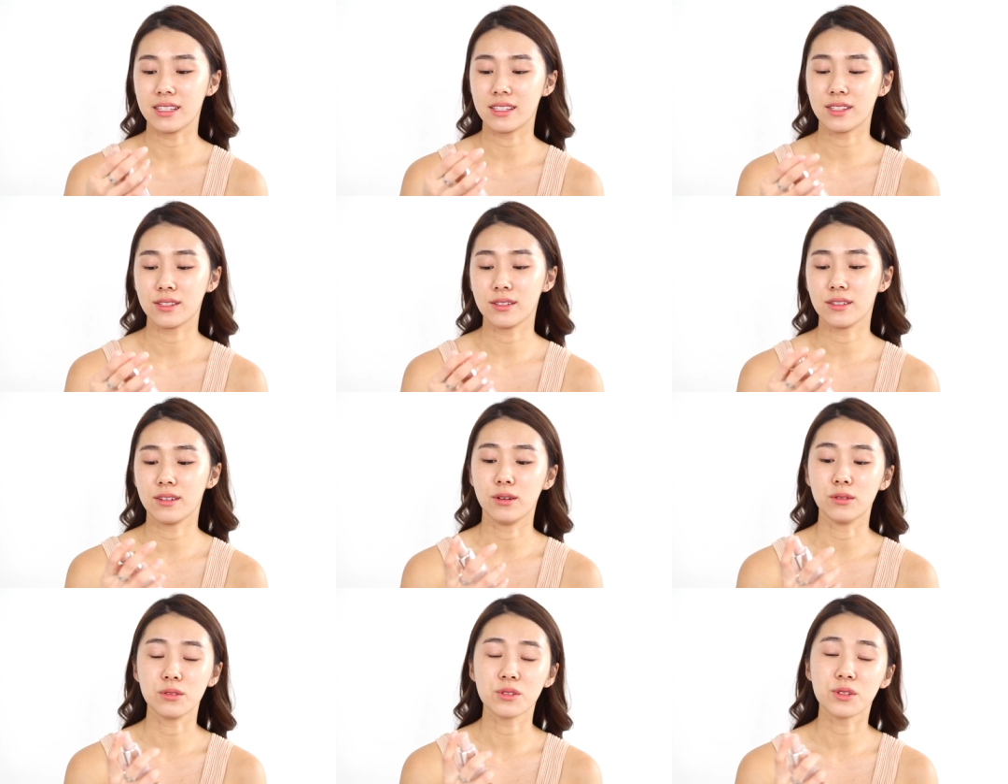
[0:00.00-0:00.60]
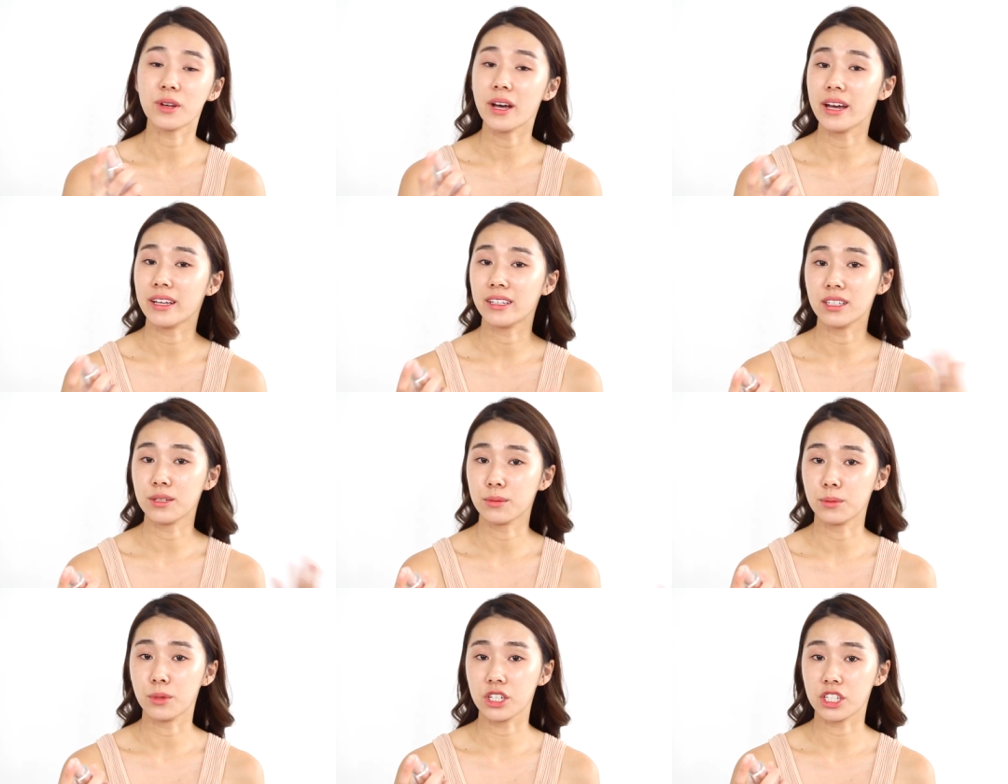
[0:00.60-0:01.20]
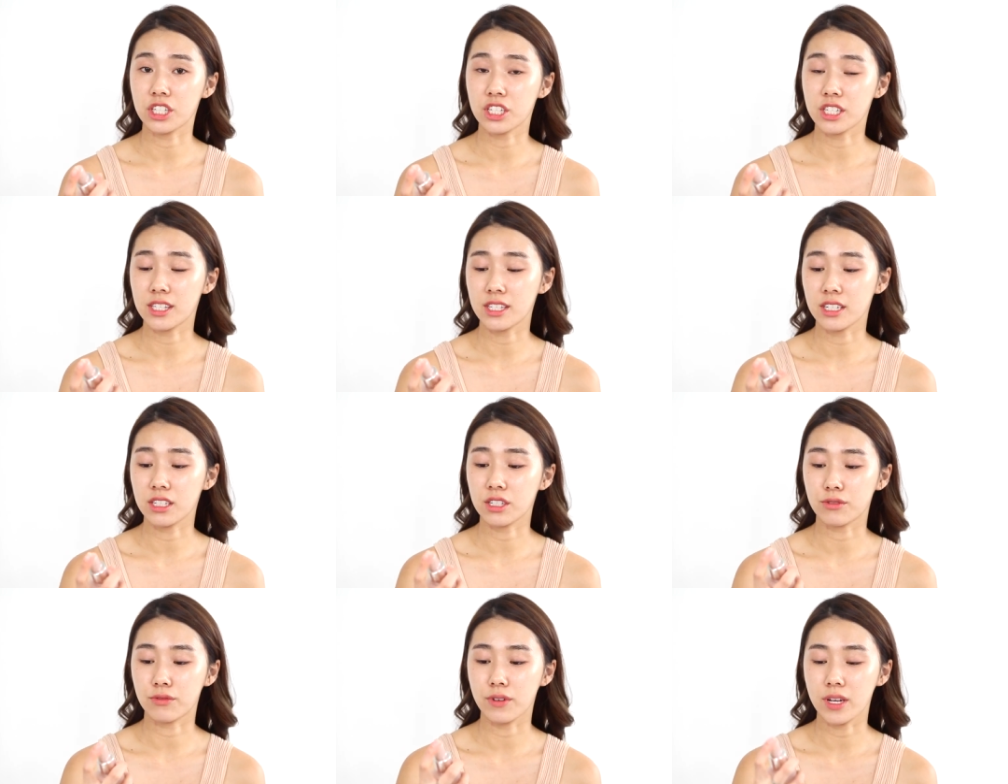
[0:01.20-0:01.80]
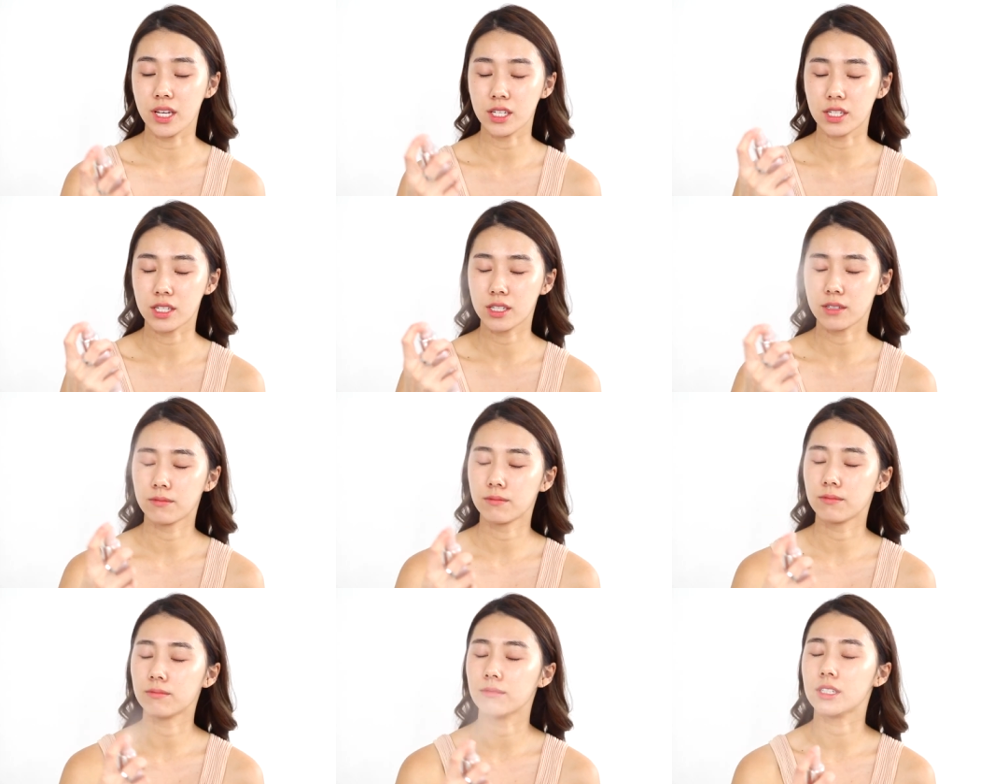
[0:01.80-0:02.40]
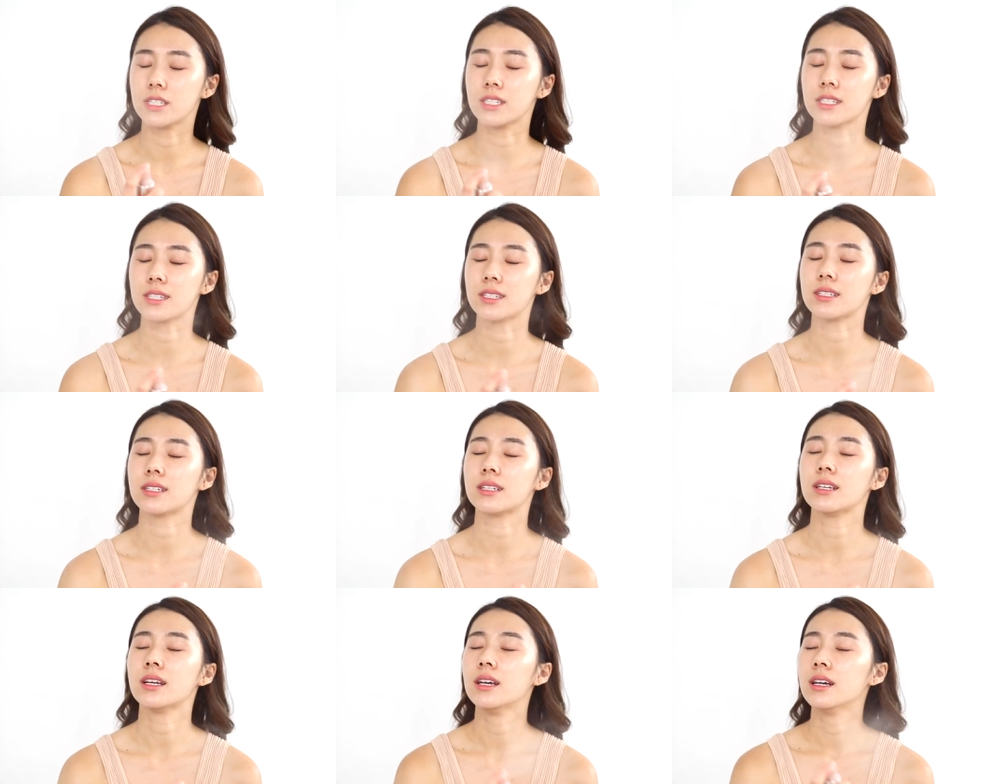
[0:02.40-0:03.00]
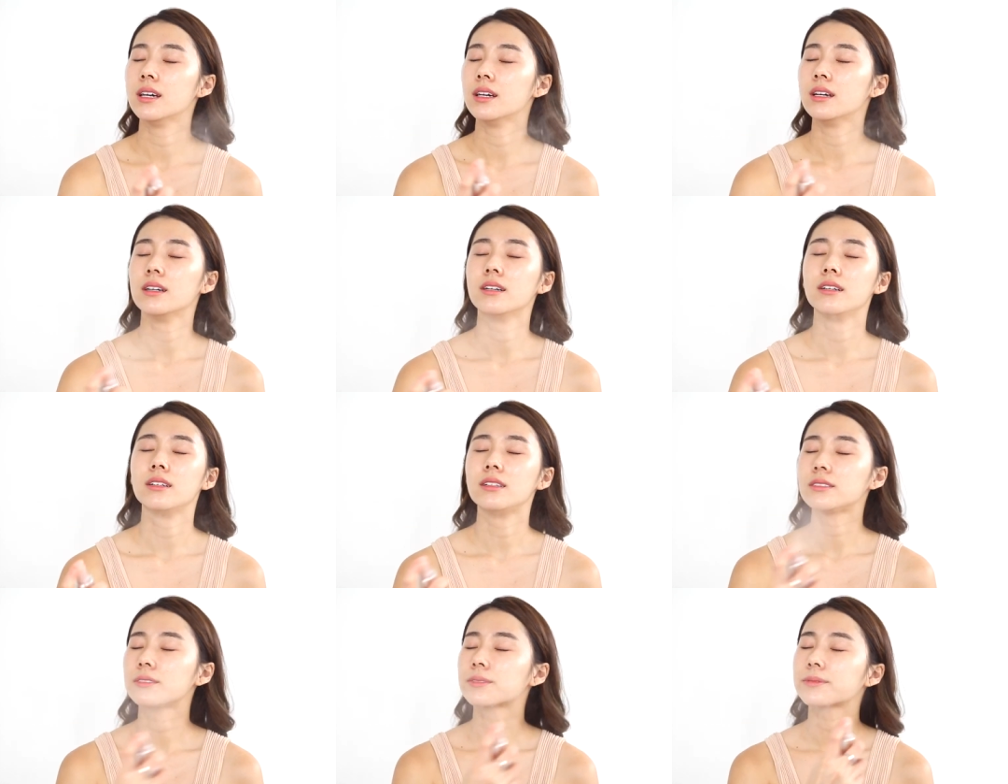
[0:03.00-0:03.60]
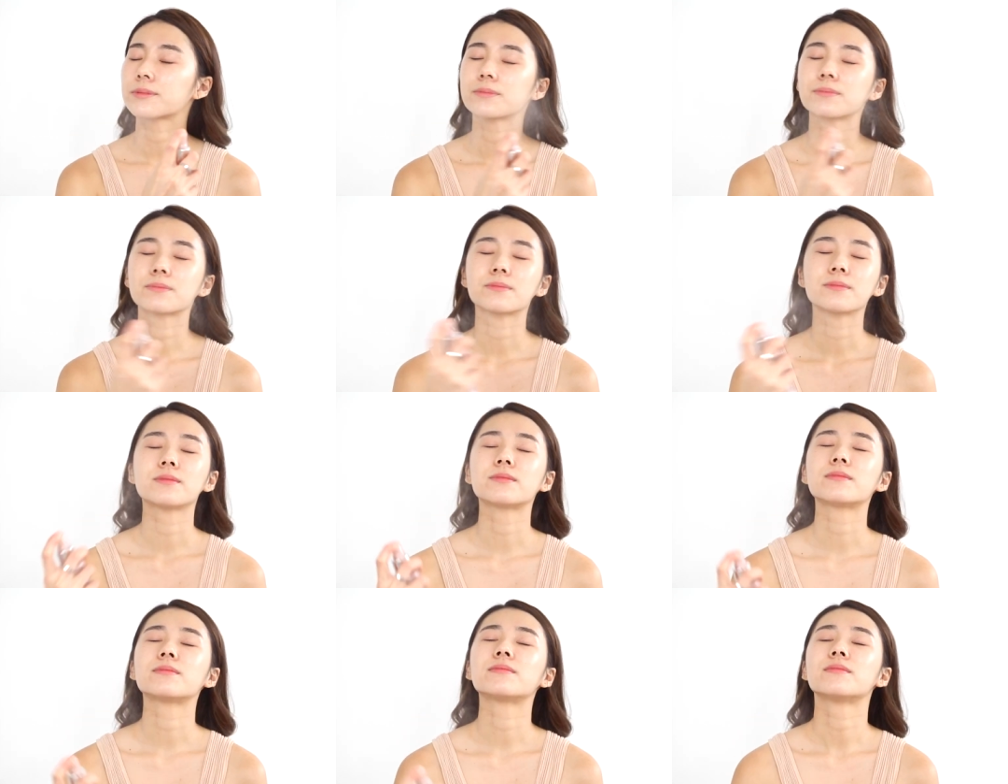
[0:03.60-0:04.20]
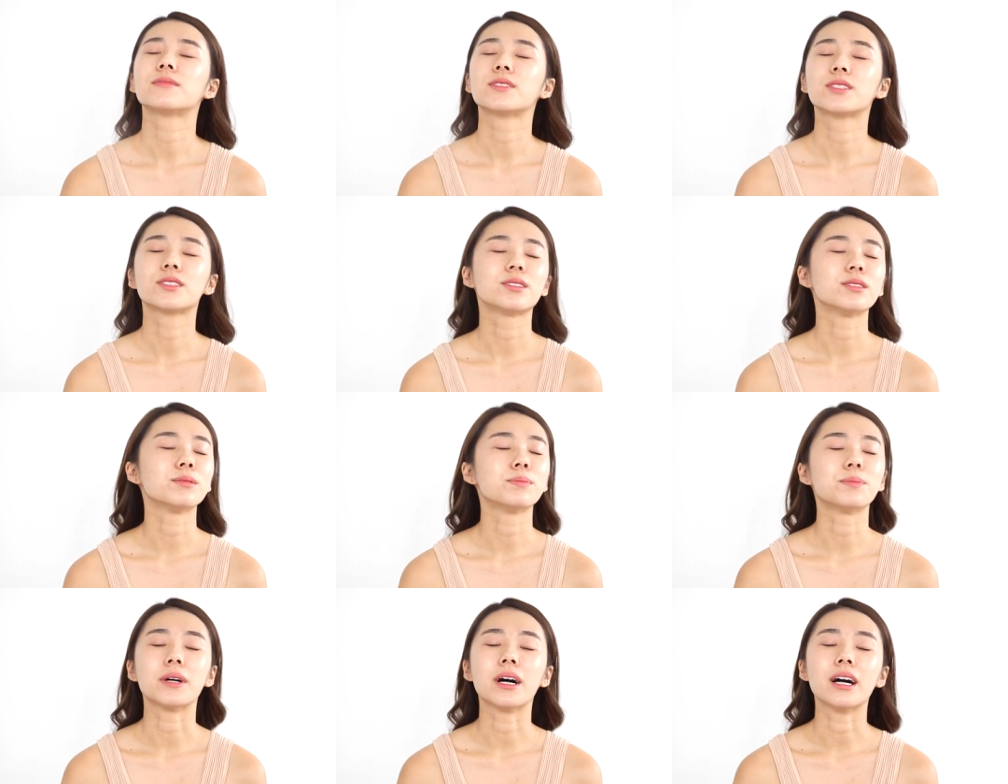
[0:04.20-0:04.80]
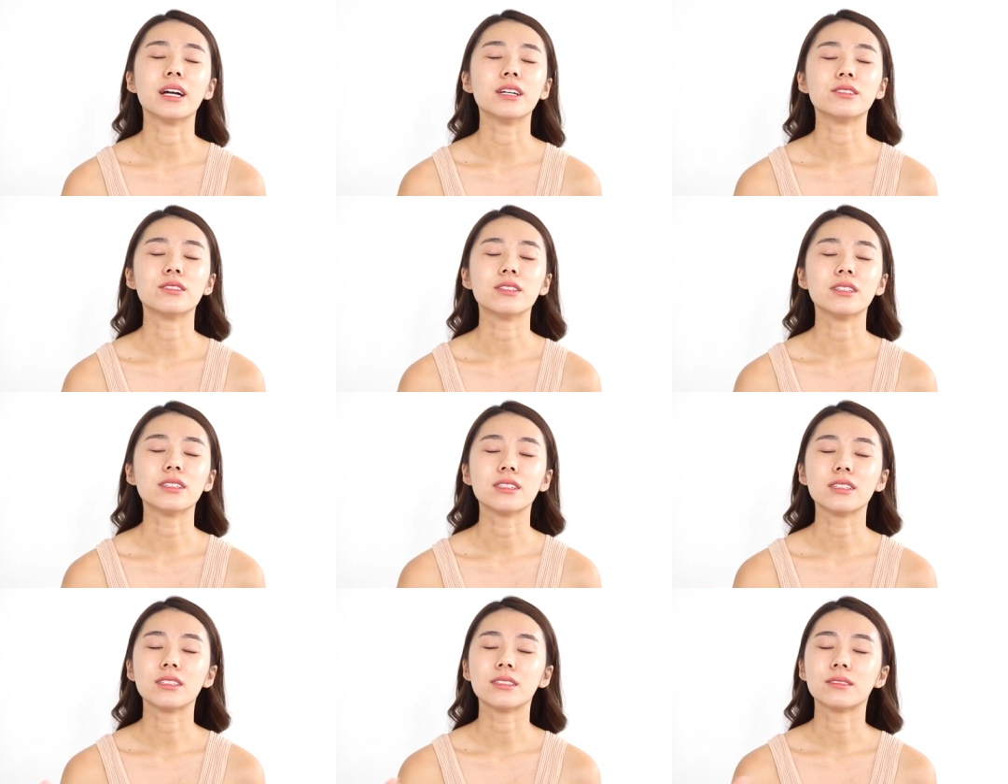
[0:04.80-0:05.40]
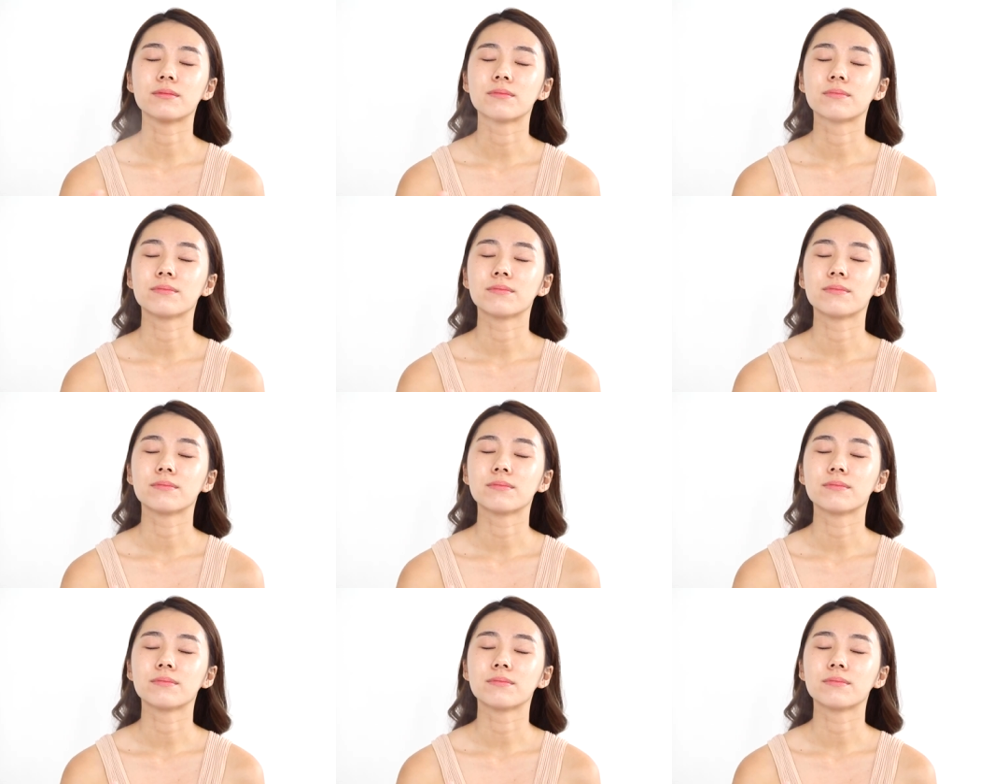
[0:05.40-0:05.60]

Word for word: It's also under the Moisture Surge range, which is super hydrating.